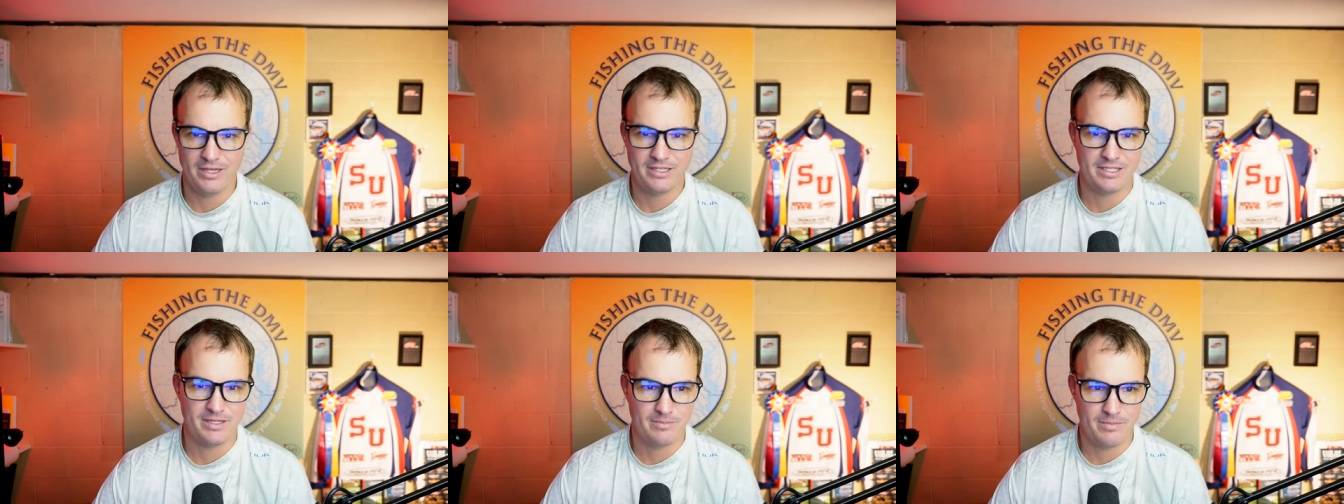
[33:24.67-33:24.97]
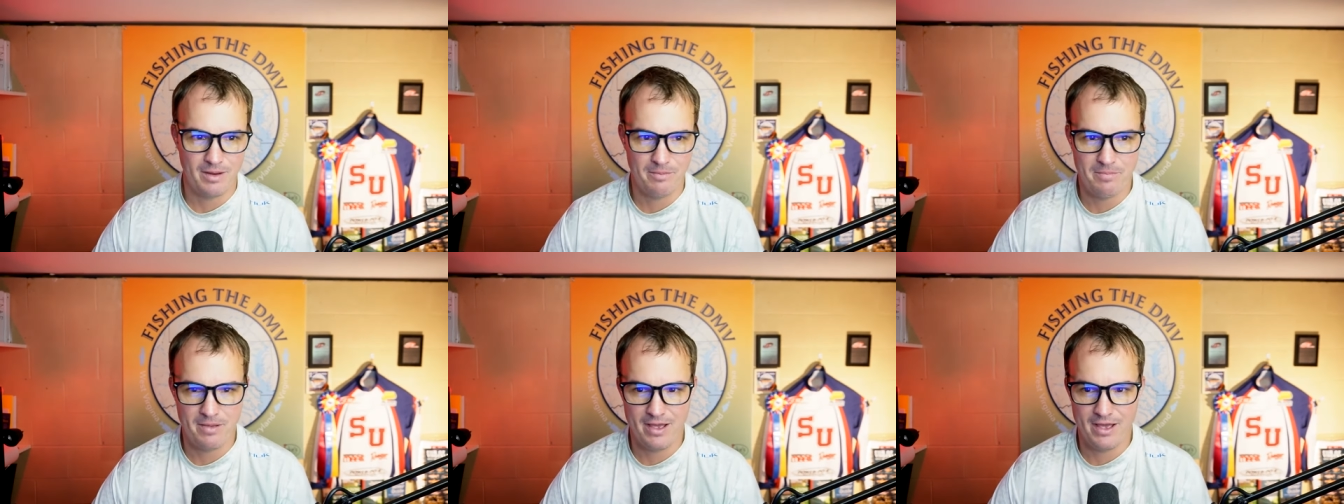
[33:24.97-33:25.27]
I did
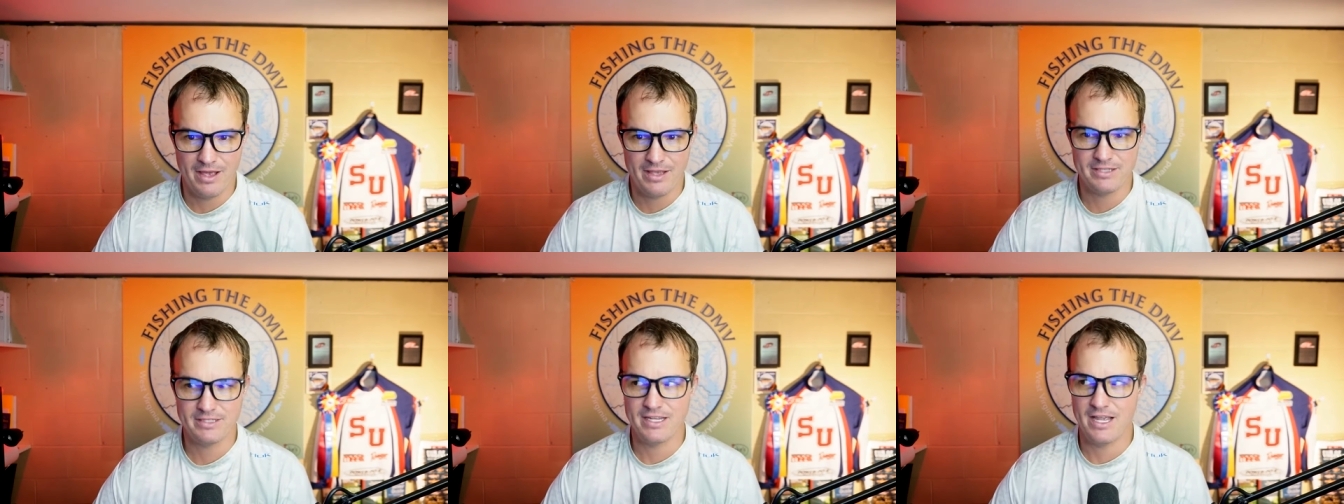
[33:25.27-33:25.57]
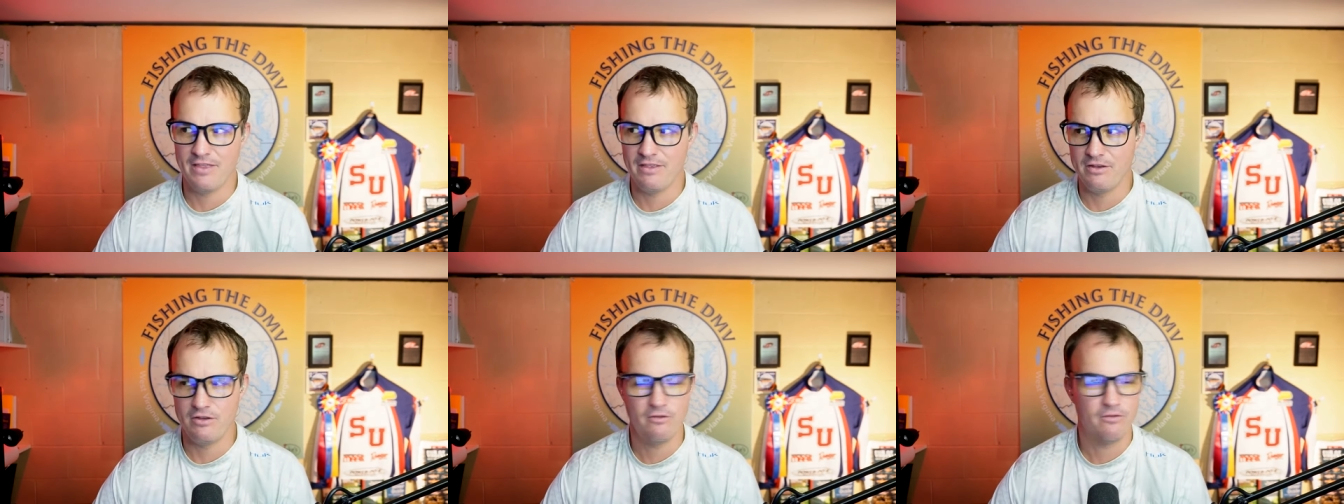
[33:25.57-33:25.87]
my
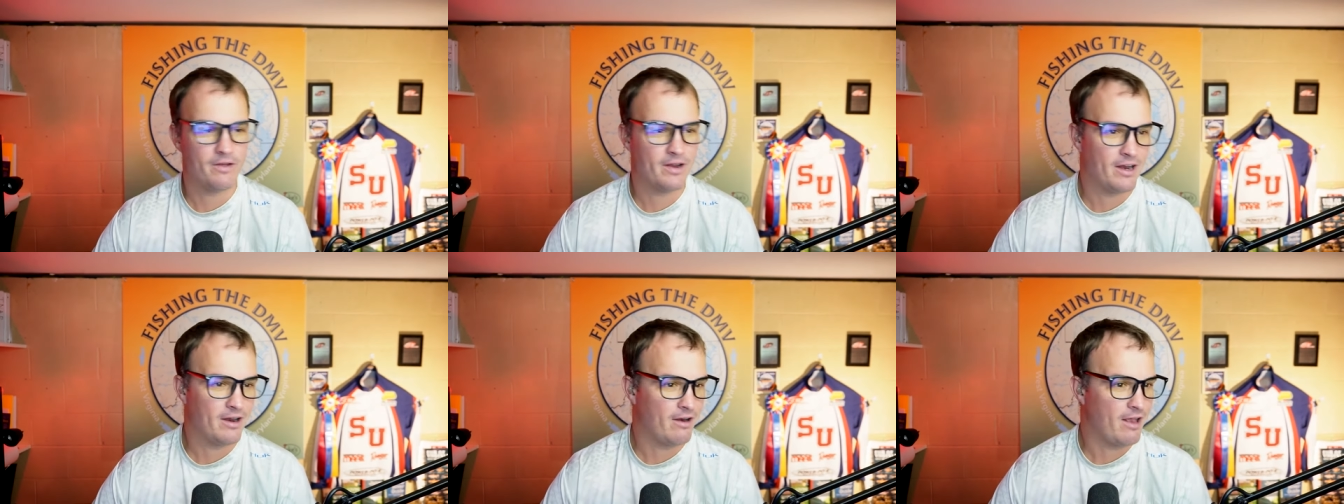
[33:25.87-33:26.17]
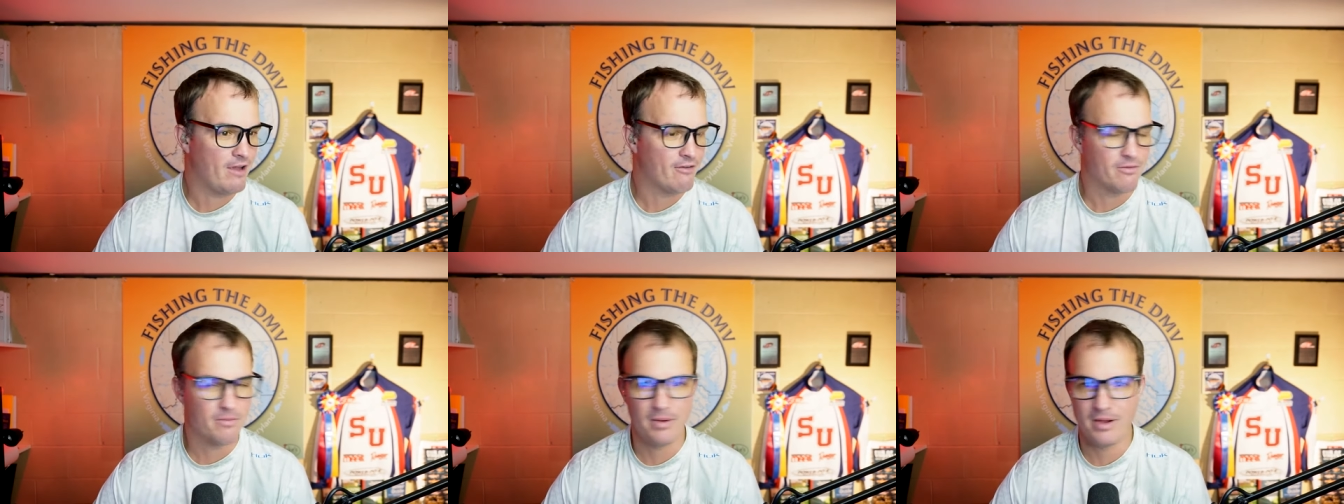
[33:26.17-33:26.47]
best. And then you find
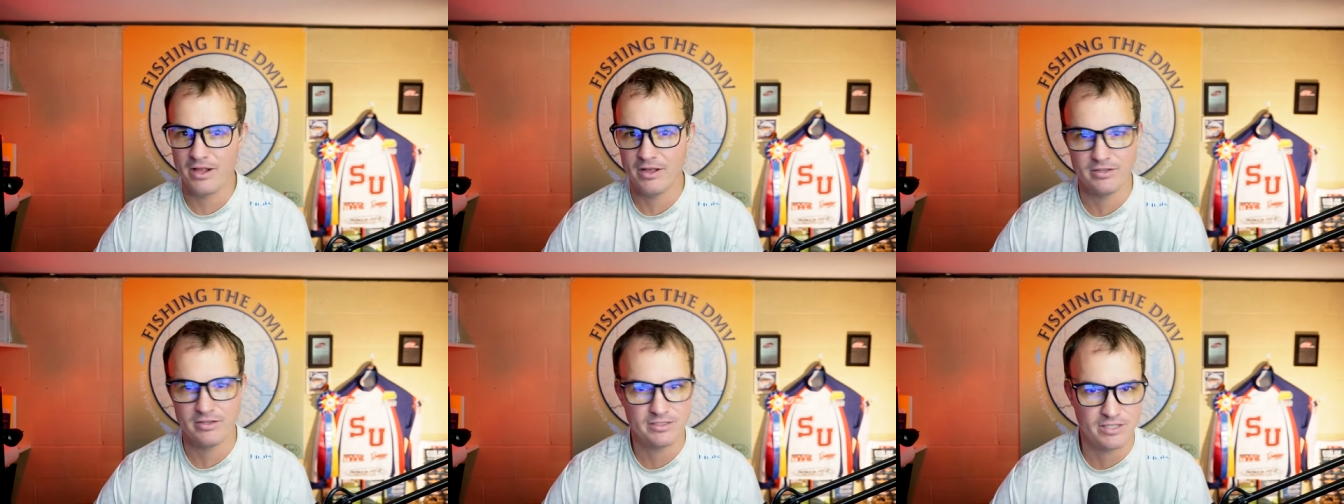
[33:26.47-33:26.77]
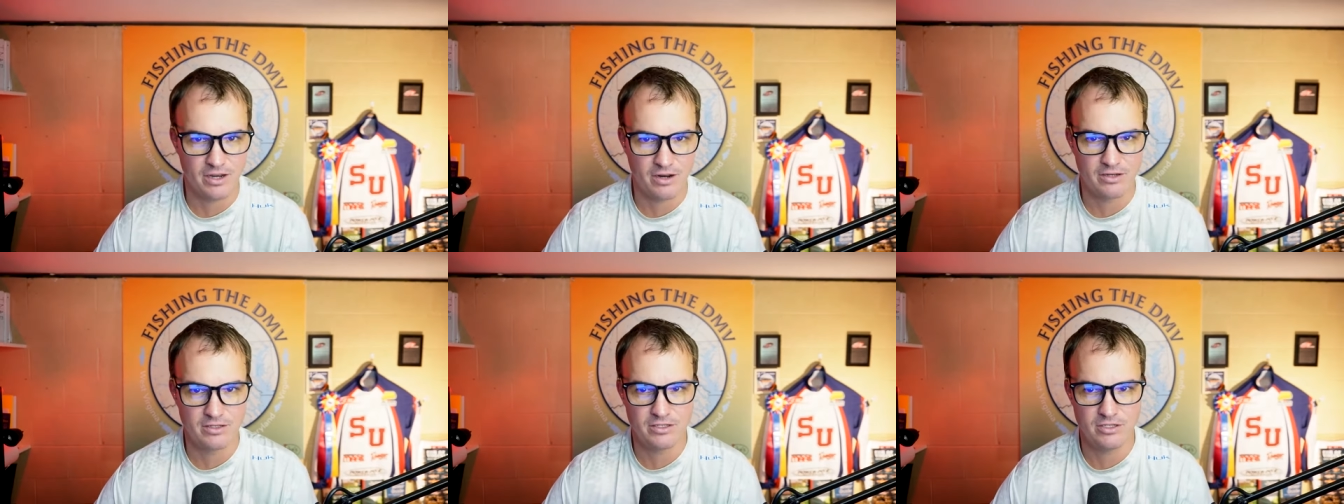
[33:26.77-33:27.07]
out everybody else
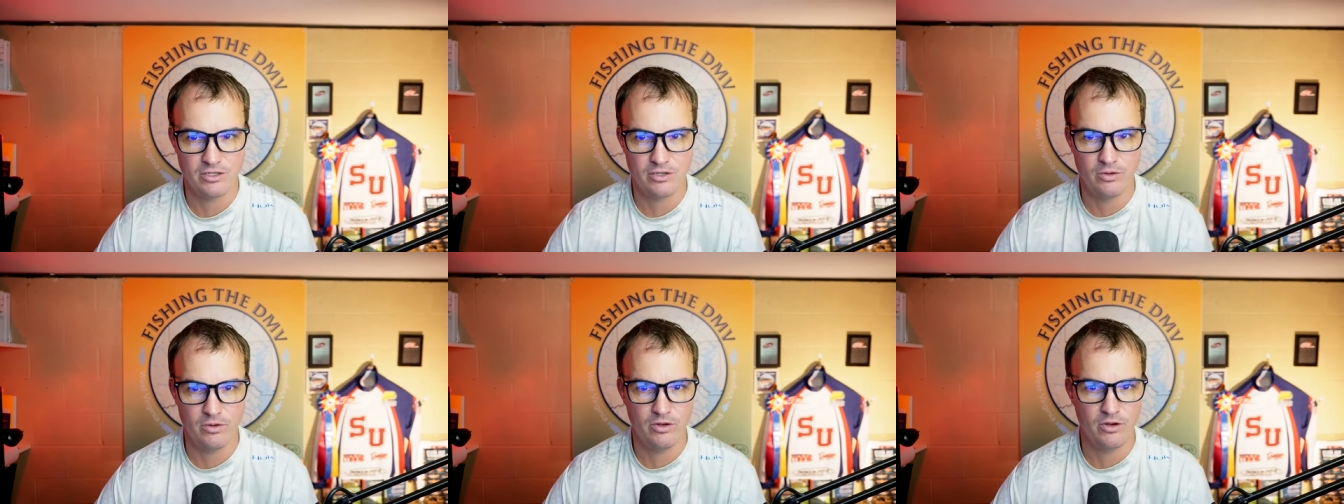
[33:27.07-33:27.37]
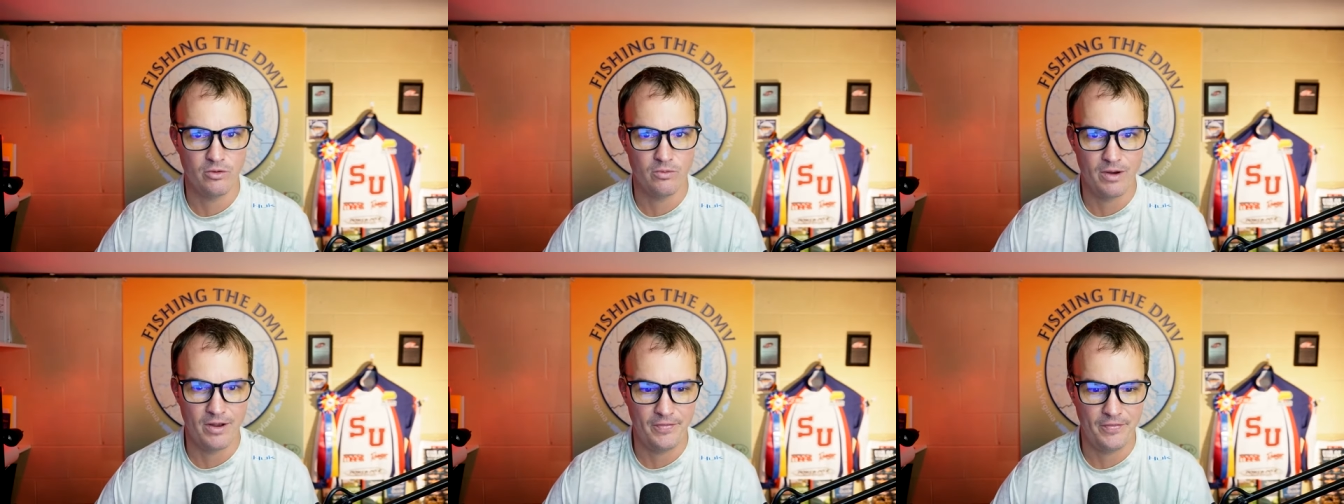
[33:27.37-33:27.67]
sucked too.
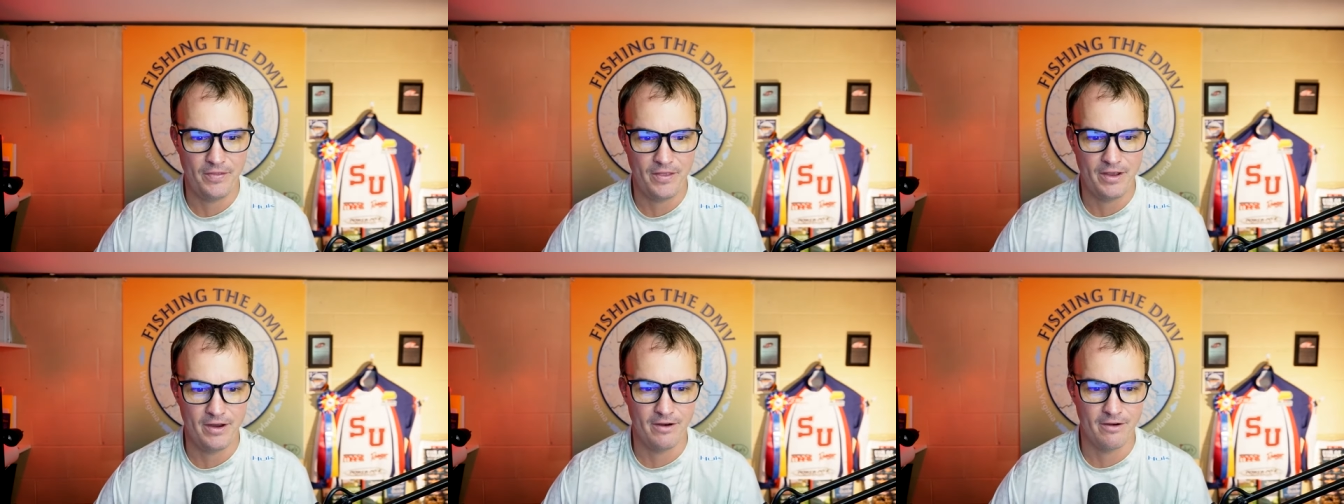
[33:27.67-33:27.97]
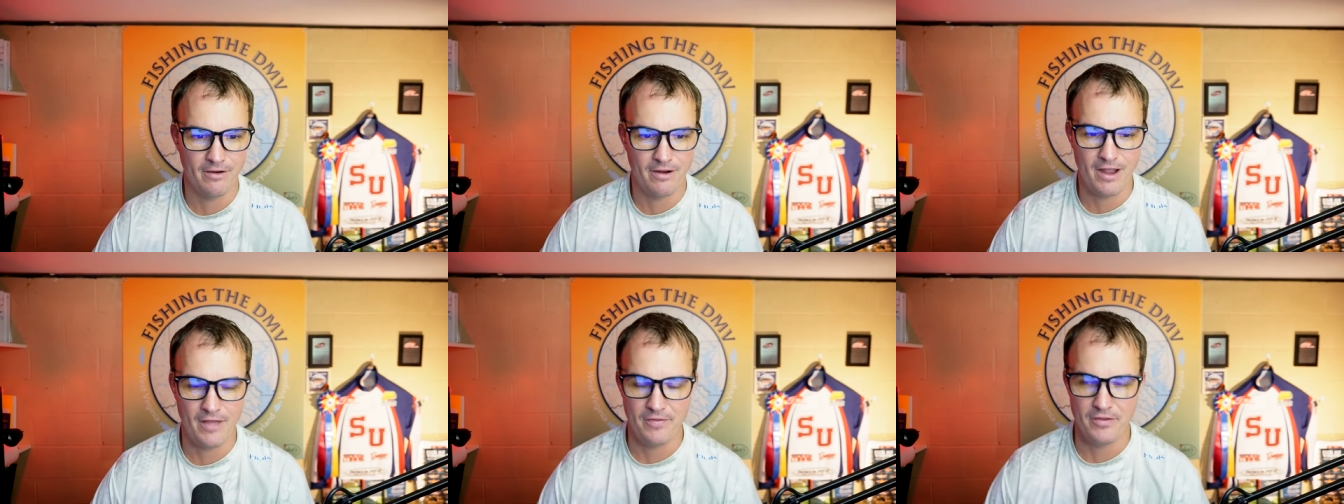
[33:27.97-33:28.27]
And you're right there.